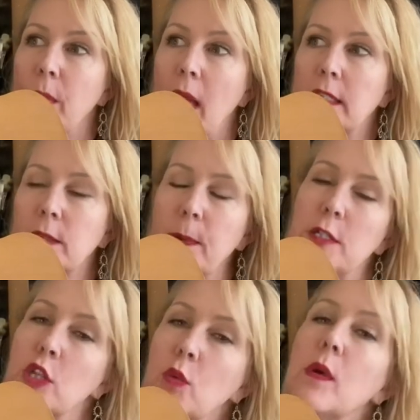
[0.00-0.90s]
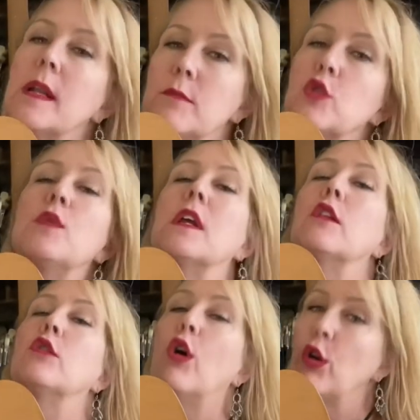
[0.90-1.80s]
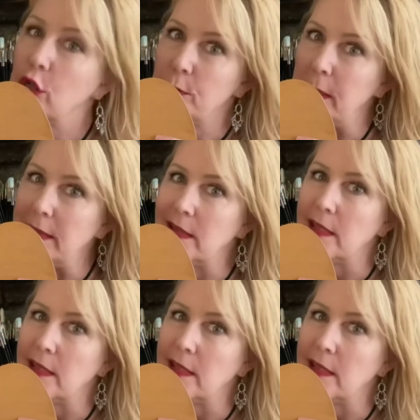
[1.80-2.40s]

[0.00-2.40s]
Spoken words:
especially when I'm doing large pieces.